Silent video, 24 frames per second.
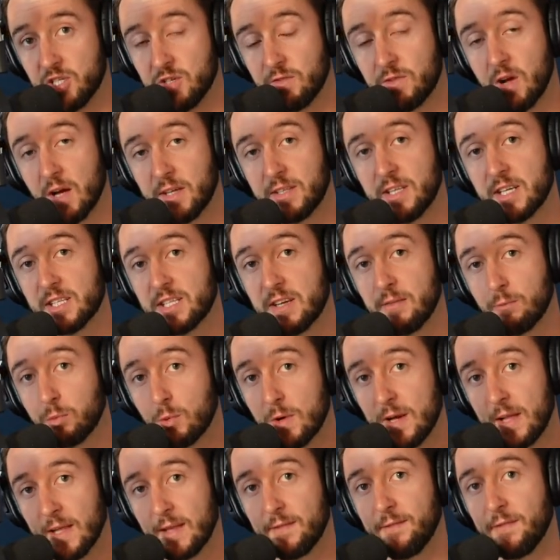You've got, does it
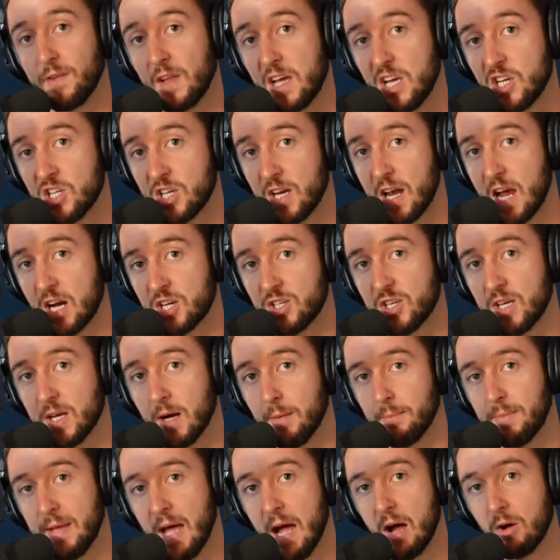real inflation actually come
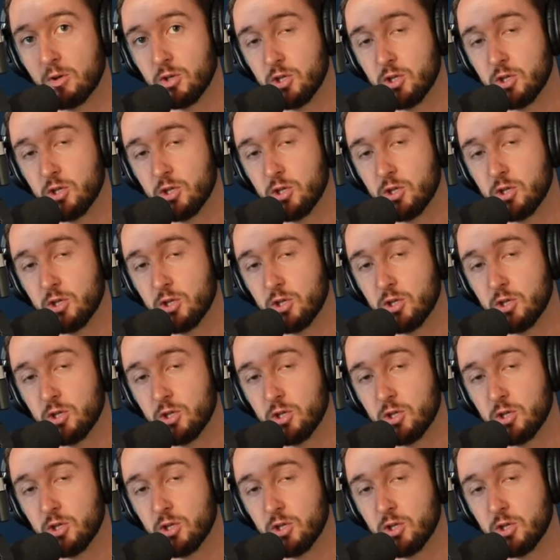down?